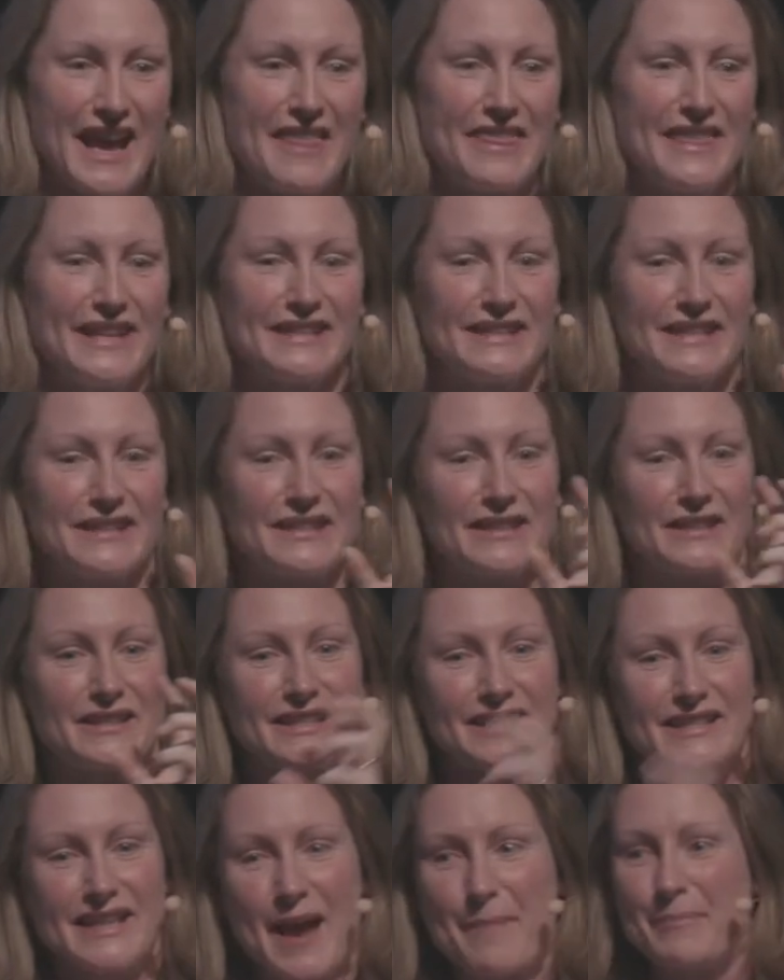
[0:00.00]
This is a
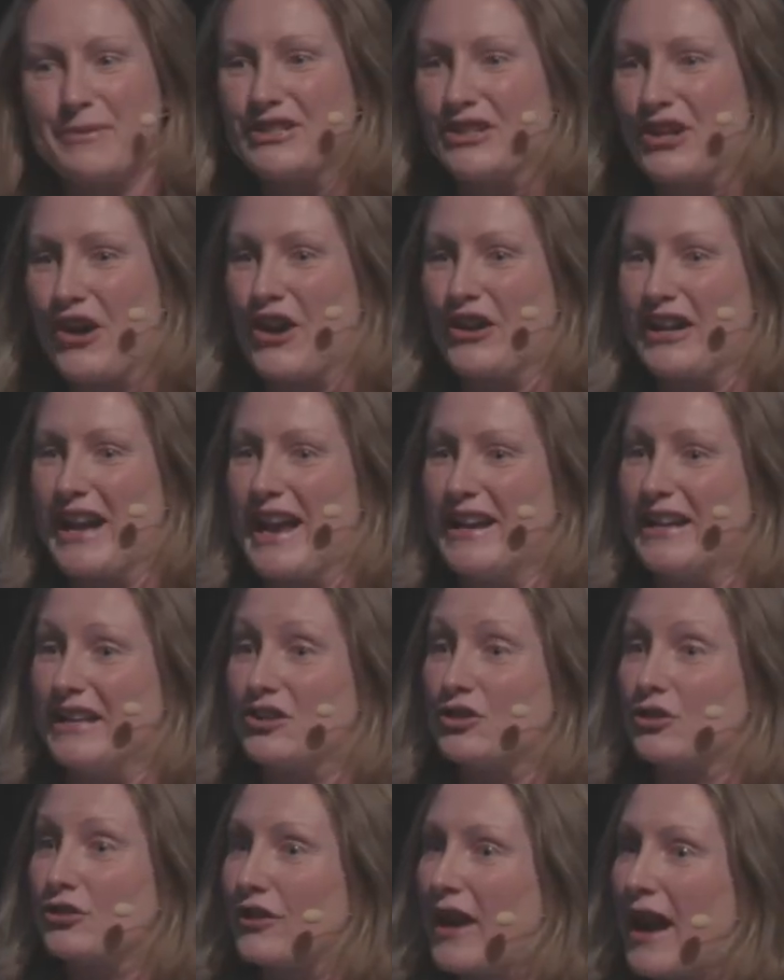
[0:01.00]
snapshot and a
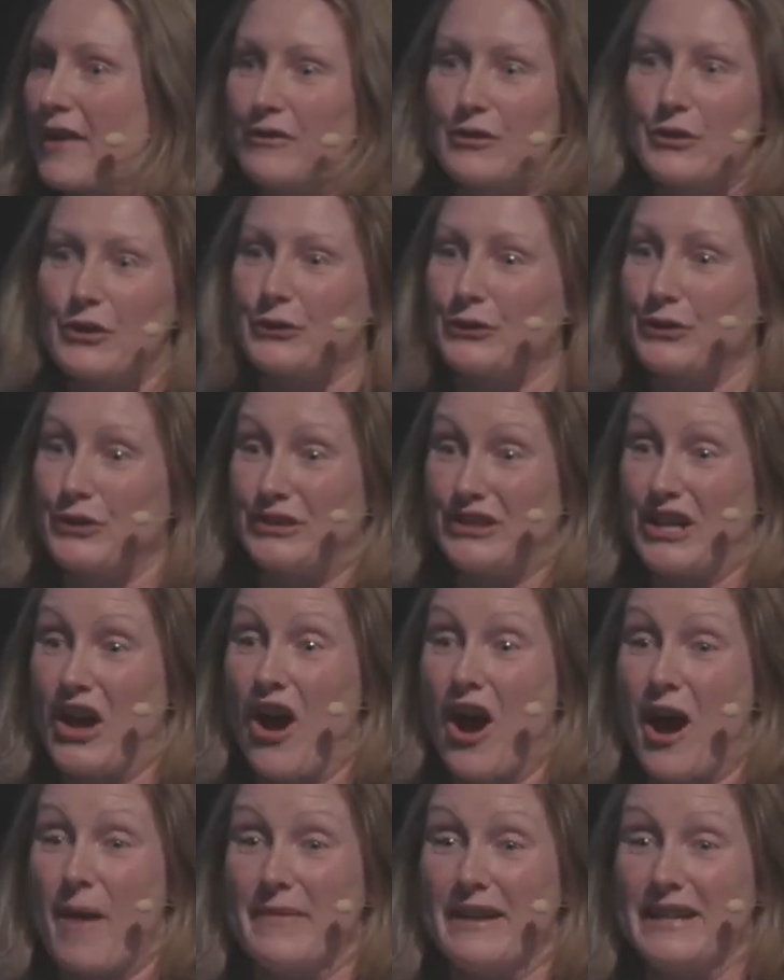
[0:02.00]
travel through
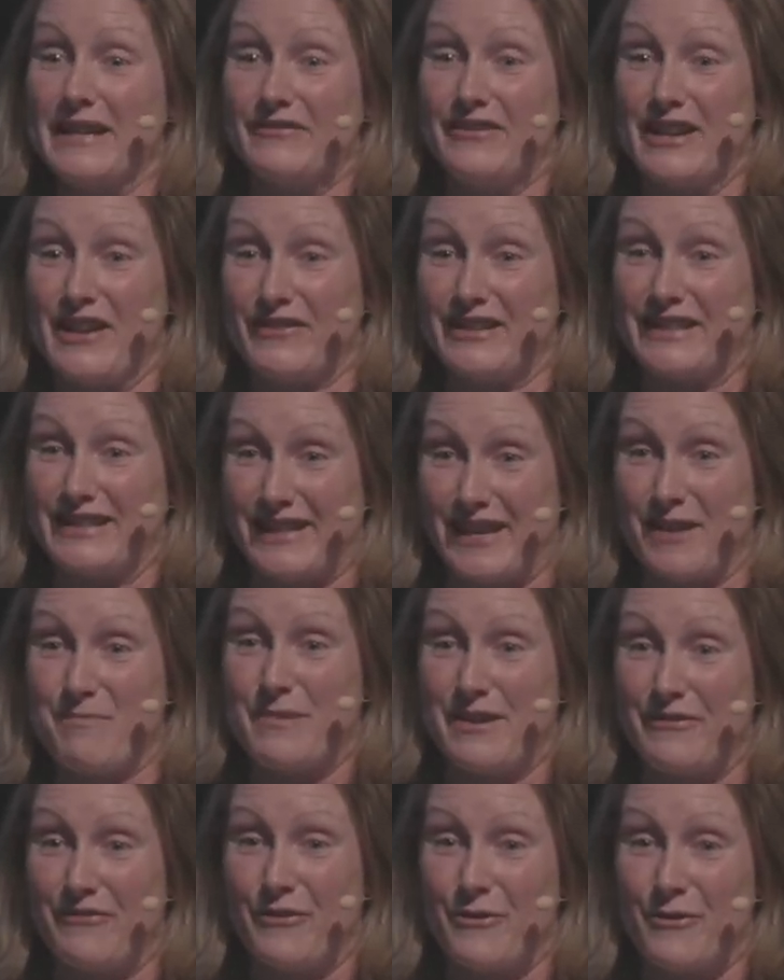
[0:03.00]
time that you've never seen
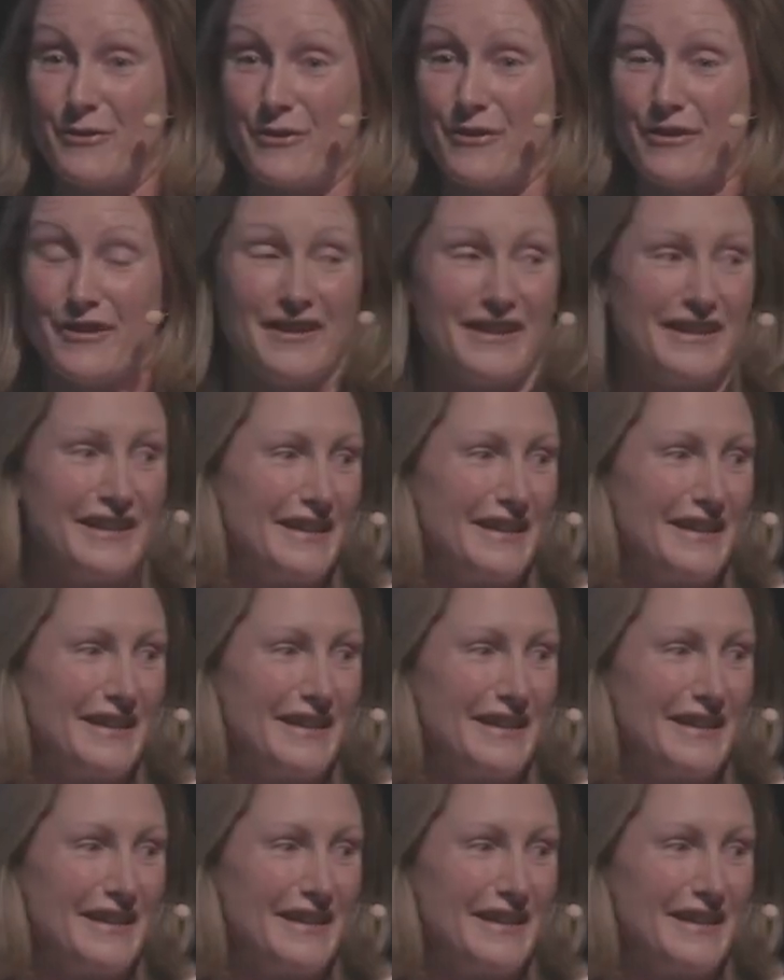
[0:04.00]
before.